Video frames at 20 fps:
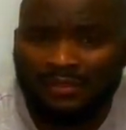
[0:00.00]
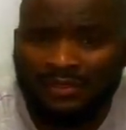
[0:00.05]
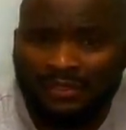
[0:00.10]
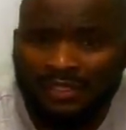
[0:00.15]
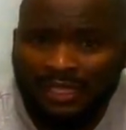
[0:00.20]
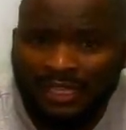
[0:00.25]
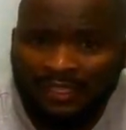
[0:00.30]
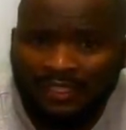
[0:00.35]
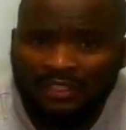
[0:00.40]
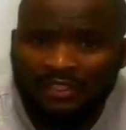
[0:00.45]

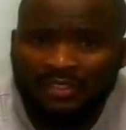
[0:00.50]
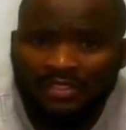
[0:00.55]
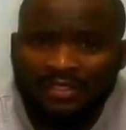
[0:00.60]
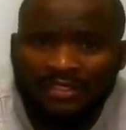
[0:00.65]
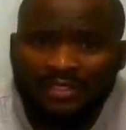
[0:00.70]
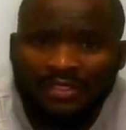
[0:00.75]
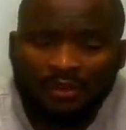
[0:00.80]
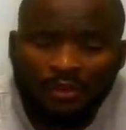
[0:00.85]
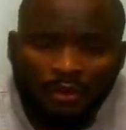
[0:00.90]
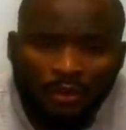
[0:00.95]
like
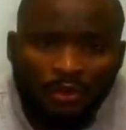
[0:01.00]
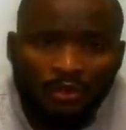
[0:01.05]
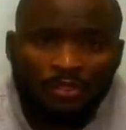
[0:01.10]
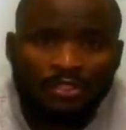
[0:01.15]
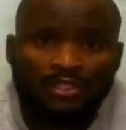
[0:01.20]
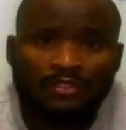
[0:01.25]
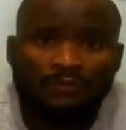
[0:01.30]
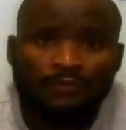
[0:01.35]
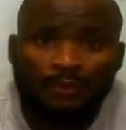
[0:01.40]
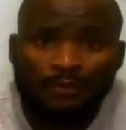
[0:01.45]
the
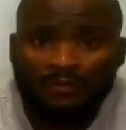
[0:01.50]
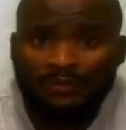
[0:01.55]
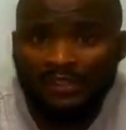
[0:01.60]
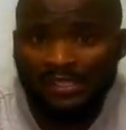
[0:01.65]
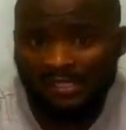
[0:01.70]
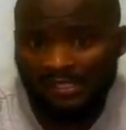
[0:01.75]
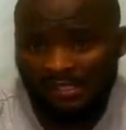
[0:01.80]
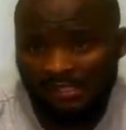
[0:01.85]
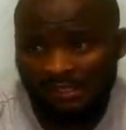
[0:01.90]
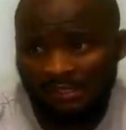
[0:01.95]
course from
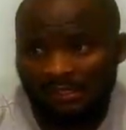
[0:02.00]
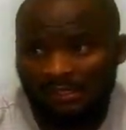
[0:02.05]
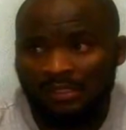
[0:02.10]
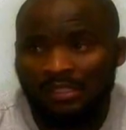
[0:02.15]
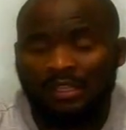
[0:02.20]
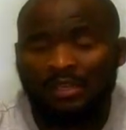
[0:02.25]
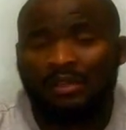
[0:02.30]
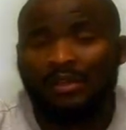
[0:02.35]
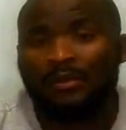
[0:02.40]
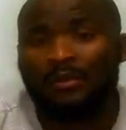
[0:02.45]
first year
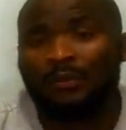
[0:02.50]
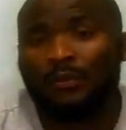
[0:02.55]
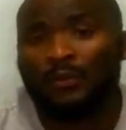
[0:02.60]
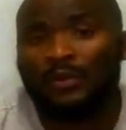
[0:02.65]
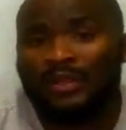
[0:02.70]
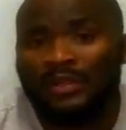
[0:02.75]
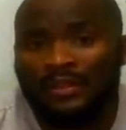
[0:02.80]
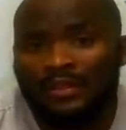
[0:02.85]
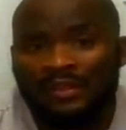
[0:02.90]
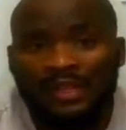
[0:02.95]

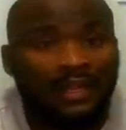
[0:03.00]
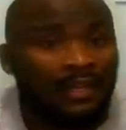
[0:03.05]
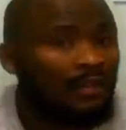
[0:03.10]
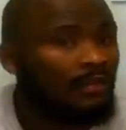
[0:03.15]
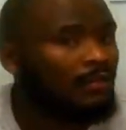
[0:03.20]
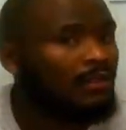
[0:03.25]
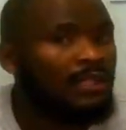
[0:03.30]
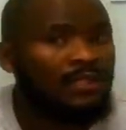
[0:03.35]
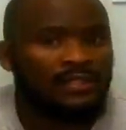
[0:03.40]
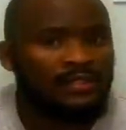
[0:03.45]
with that
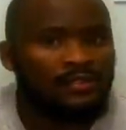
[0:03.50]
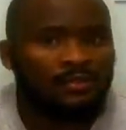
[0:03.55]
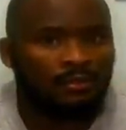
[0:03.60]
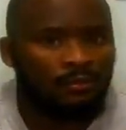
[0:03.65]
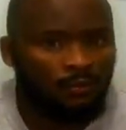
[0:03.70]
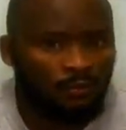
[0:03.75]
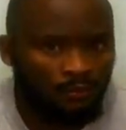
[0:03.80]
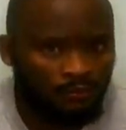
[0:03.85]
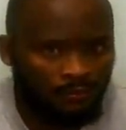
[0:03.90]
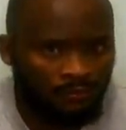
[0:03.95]
yes
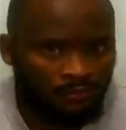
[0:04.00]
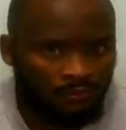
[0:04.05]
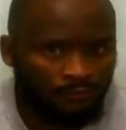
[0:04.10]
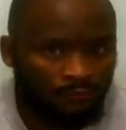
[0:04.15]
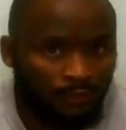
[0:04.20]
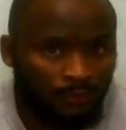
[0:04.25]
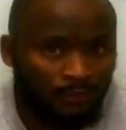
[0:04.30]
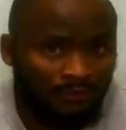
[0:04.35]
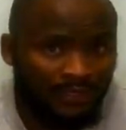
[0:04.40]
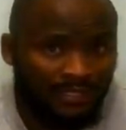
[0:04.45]

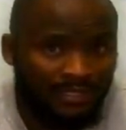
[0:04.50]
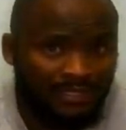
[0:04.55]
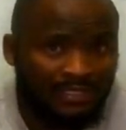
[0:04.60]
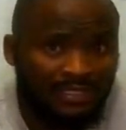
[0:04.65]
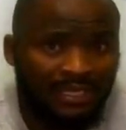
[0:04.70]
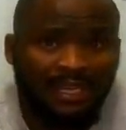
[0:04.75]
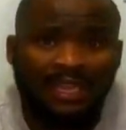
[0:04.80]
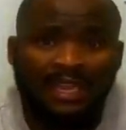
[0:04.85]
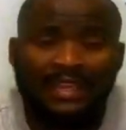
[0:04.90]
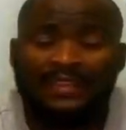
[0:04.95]
from first
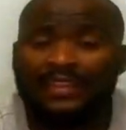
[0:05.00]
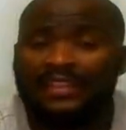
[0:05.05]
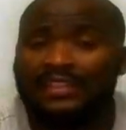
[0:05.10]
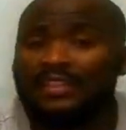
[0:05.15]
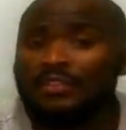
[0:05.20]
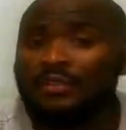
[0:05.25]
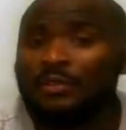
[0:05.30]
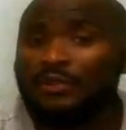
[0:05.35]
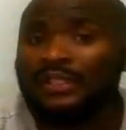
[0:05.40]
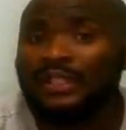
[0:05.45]
year and then
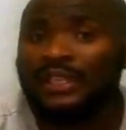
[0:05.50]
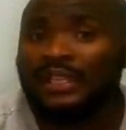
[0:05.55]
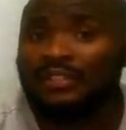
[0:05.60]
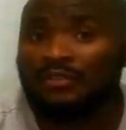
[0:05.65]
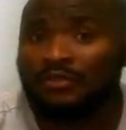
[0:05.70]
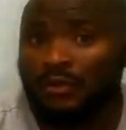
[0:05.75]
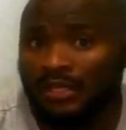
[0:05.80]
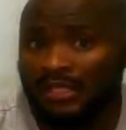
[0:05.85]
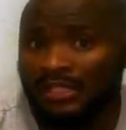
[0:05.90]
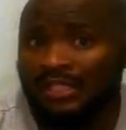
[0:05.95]
you will get
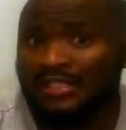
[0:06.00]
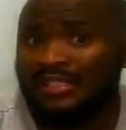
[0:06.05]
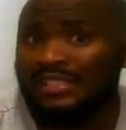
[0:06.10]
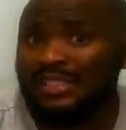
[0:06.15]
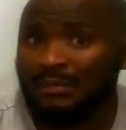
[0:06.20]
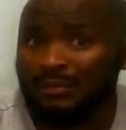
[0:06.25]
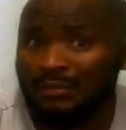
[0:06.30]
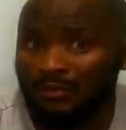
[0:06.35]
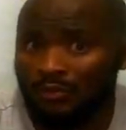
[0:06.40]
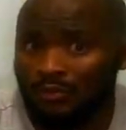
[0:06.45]
credited
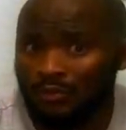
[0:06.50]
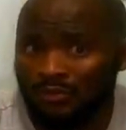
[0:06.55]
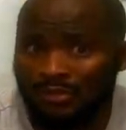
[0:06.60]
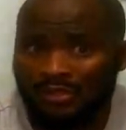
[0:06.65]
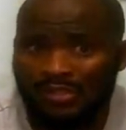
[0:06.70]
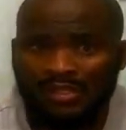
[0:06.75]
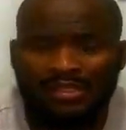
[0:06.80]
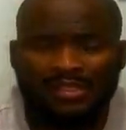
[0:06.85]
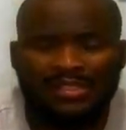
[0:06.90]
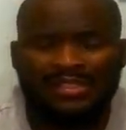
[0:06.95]
some
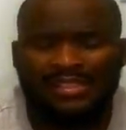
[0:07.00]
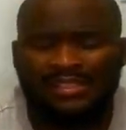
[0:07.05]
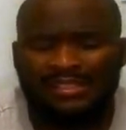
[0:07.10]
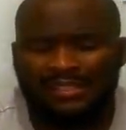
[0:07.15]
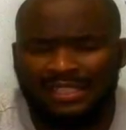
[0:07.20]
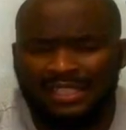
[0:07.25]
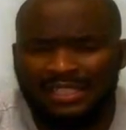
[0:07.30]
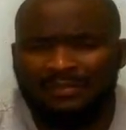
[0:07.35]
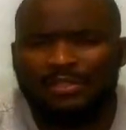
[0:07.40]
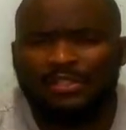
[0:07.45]
modules.
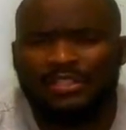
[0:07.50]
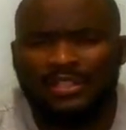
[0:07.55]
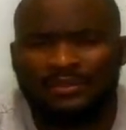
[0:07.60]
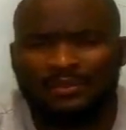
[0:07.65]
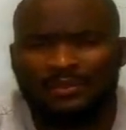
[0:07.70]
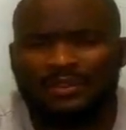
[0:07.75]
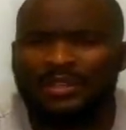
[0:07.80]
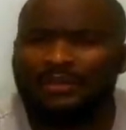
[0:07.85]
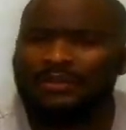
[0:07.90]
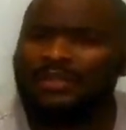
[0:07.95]
Stellenbosch I
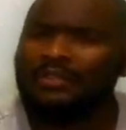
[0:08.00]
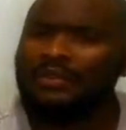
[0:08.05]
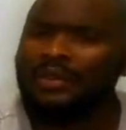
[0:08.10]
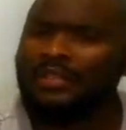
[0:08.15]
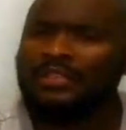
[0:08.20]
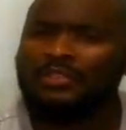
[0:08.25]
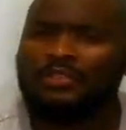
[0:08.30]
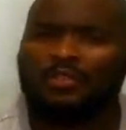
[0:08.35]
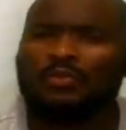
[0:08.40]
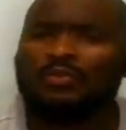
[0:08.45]
know they will
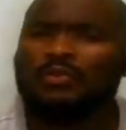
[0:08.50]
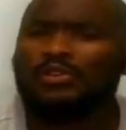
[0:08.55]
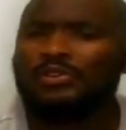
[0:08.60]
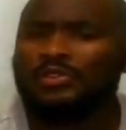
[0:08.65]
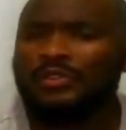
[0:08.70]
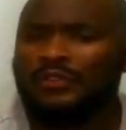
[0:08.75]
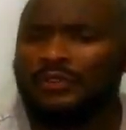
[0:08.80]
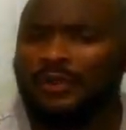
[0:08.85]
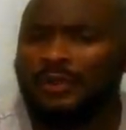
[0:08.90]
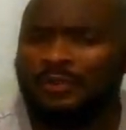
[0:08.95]
credit you most
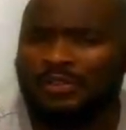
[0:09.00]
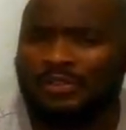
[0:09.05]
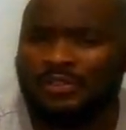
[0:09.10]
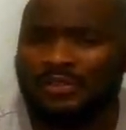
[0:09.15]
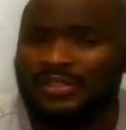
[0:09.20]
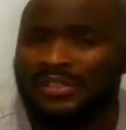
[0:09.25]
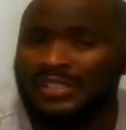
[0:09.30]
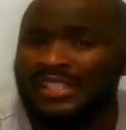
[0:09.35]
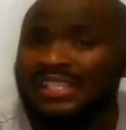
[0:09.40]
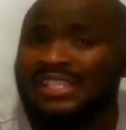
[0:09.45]
of your
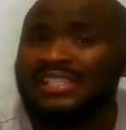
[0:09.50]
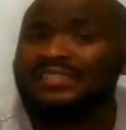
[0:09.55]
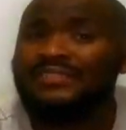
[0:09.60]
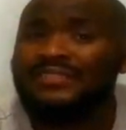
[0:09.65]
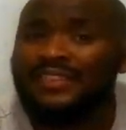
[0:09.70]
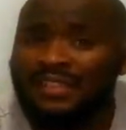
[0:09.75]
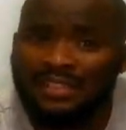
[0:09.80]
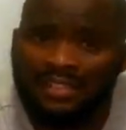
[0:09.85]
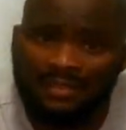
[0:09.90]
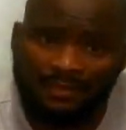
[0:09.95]
modules in
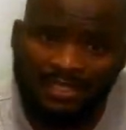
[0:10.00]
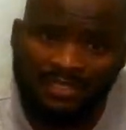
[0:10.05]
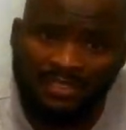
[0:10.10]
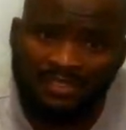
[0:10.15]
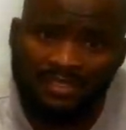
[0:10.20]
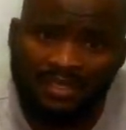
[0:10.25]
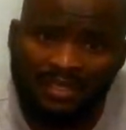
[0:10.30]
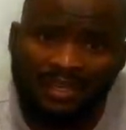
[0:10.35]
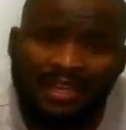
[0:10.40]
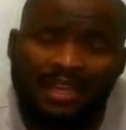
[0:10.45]
first
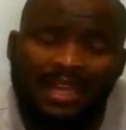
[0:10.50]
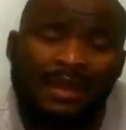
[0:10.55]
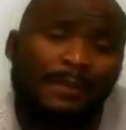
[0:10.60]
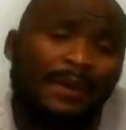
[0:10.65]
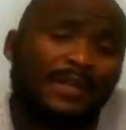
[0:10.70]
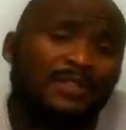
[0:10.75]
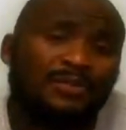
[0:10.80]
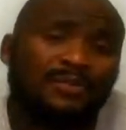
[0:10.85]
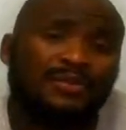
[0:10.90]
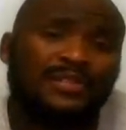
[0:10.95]
semester
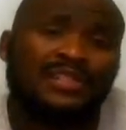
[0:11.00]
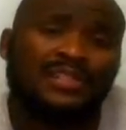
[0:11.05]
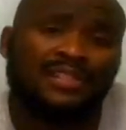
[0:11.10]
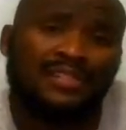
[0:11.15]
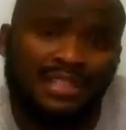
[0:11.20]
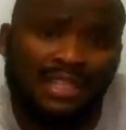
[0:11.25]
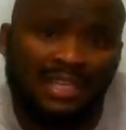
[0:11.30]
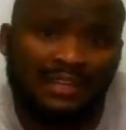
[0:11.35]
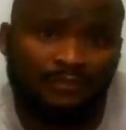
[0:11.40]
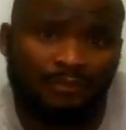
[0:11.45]
but you will
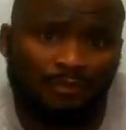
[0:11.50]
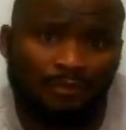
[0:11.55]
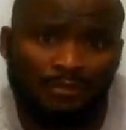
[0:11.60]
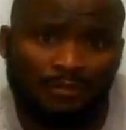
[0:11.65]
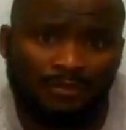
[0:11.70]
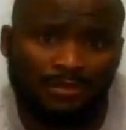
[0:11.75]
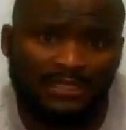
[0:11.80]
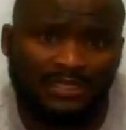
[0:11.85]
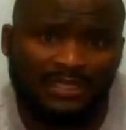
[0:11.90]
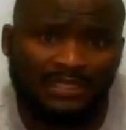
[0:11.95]
still have to
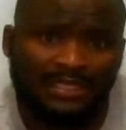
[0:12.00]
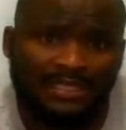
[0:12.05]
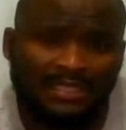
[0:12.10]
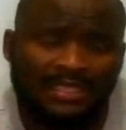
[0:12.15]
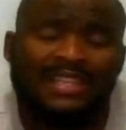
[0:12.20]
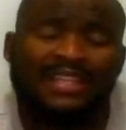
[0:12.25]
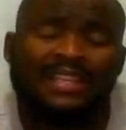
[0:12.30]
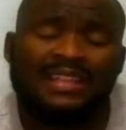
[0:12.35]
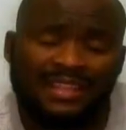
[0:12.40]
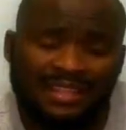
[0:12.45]
complete
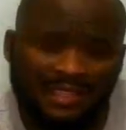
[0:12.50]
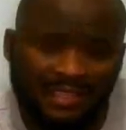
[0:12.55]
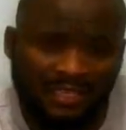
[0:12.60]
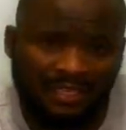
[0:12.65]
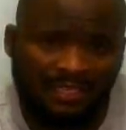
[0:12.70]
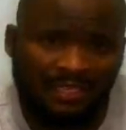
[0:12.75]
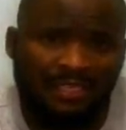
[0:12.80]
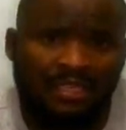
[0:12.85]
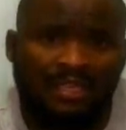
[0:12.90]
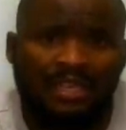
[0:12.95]
the
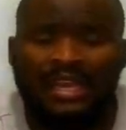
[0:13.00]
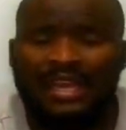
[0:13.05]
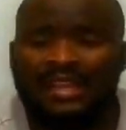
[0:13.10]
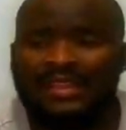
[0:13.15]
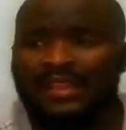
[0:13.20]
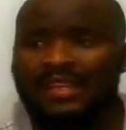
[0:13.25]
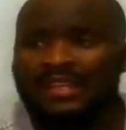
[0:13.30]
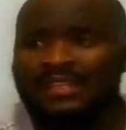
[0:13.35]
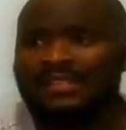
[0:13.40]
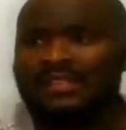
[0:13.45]
year
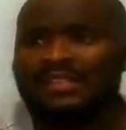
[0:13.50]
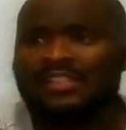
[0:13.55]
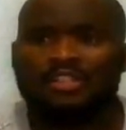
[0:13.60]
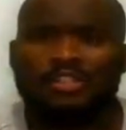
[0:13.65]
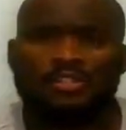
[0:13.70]
and then